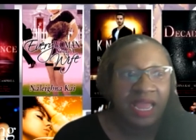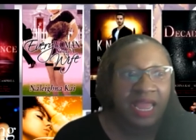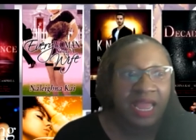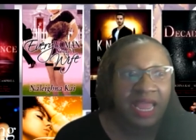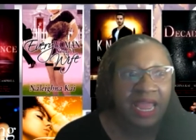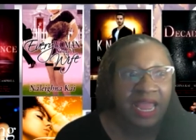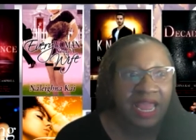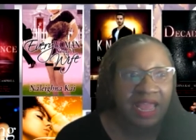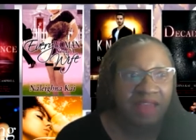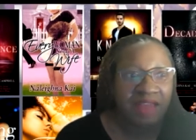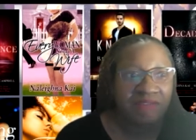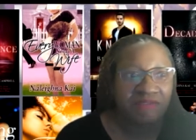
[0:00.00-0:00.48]

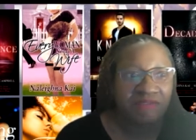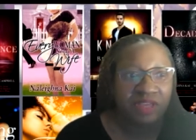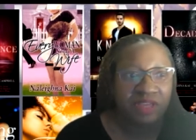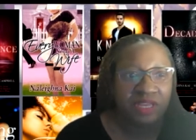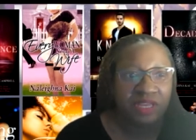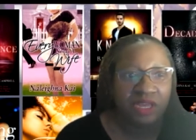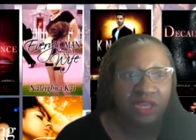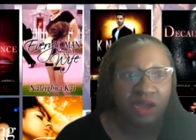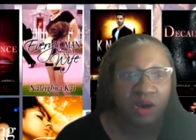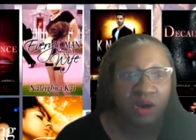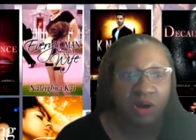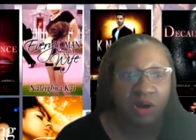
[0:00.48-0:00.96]

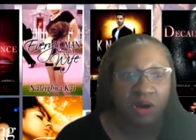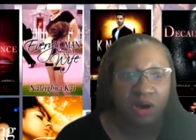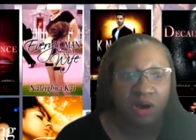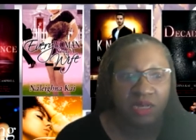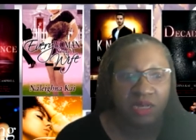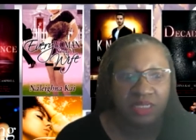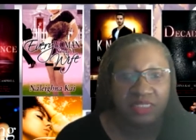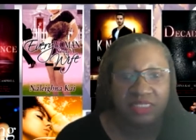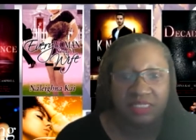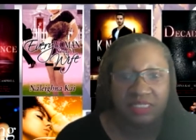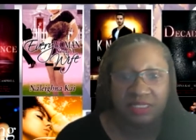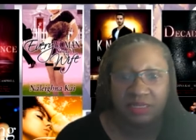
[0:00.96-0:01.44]
Having
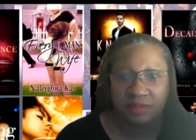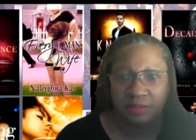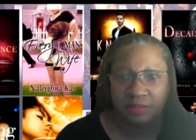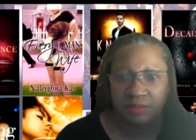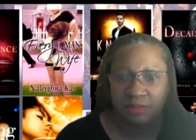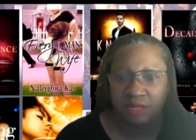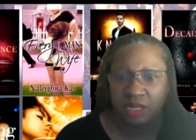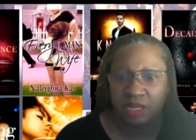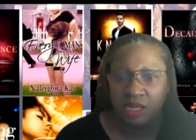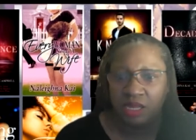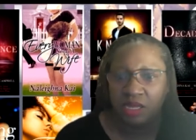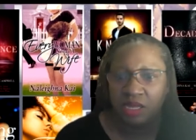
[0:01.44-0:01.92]

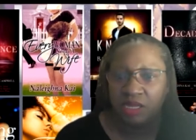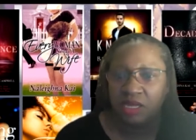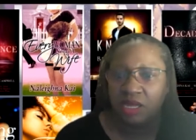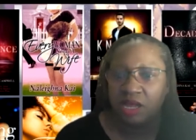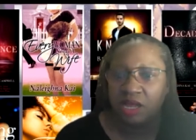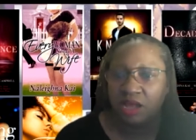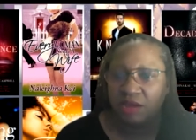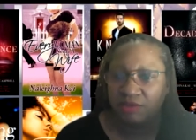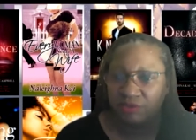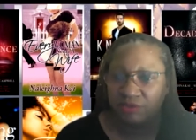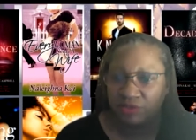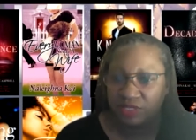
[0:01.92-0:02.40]
awesome
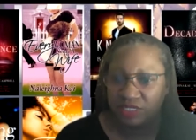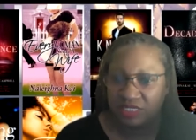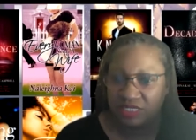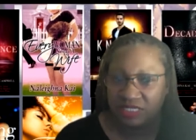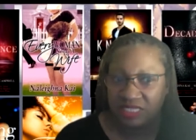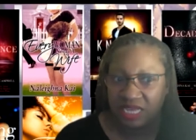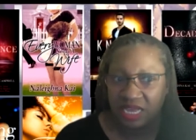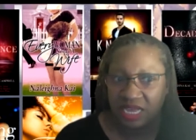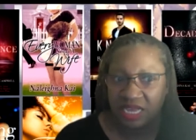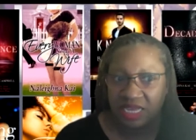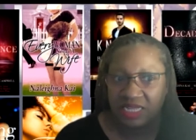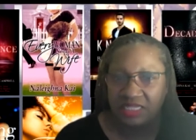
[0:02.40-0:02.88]
cover
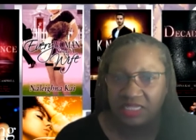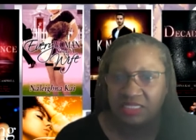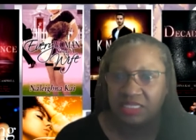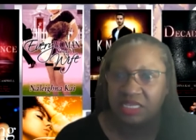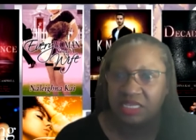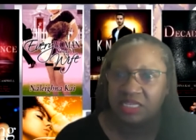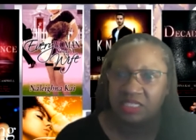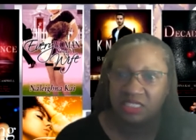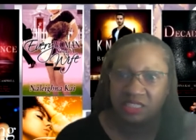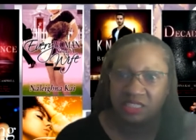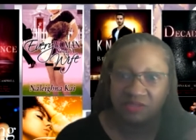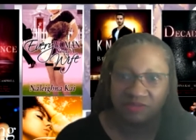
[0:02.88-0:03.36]
designs
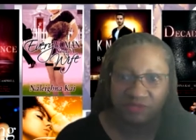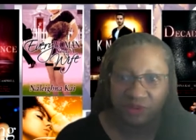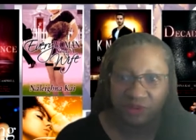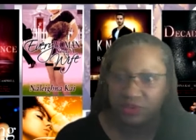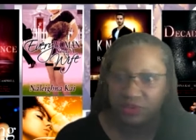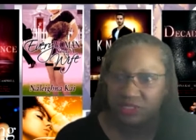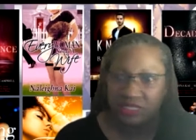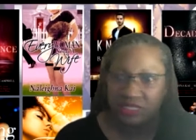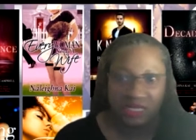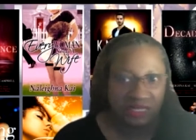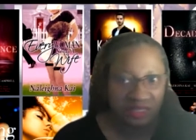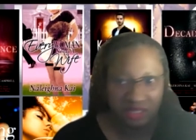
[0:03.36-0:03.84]
is the
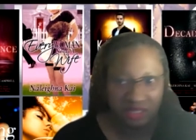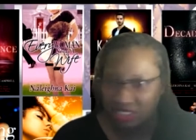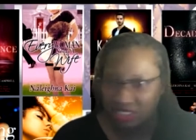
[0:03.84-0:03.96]
first thing.